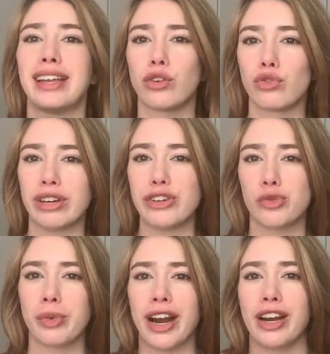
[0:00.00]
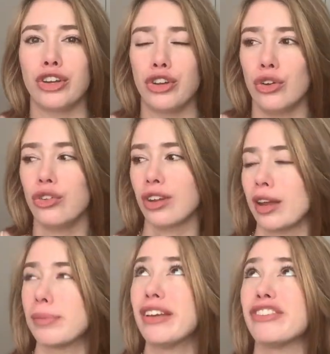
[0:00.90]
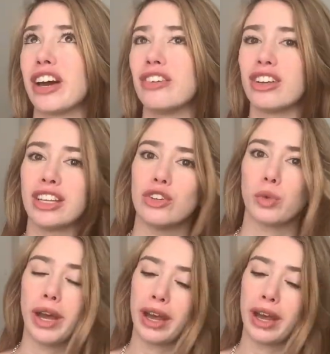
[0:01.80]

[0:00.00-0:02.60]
like rich brown hues are like my favorite thing to